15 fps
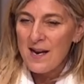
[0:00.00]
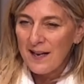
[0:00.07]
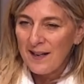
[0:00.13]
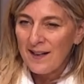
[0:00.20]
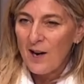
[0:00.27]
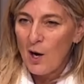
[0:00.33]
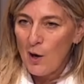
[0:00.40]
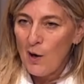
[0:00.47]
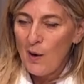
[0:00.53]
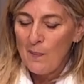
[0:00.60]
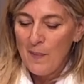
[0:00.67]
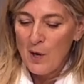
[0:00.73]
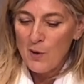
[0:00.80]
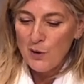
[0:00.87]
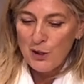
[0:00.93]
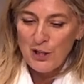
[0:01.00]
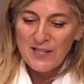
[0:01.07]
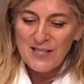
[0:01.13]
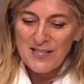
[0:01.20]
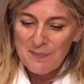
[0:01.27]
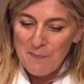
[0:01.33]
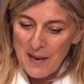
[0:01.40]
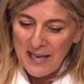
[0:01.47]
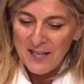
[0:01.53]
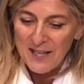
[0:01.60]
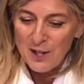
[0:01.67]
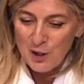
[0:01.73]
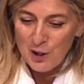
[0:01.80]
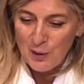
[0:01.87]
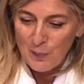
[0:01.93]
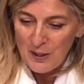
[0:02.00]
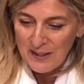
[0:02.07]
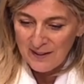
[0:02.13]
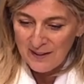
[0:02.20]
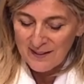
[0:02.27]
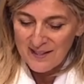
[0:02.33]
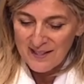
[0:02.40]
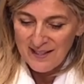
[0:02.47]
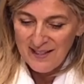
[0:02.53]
and our emotions manage the world.